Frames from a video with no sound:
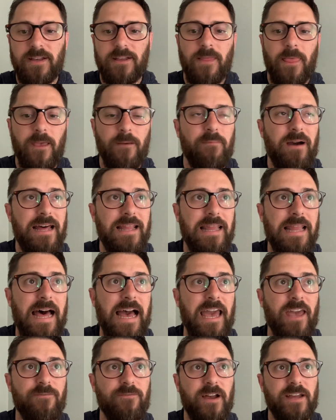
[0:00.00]
in my
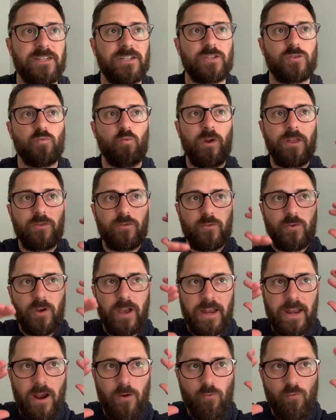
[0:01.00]
life, I just went through
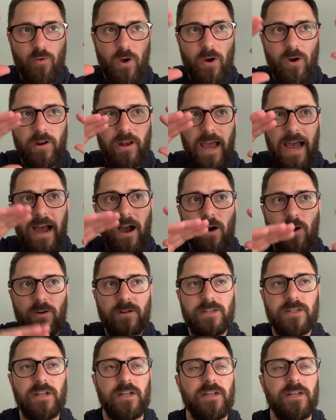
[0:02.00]
and I wrote out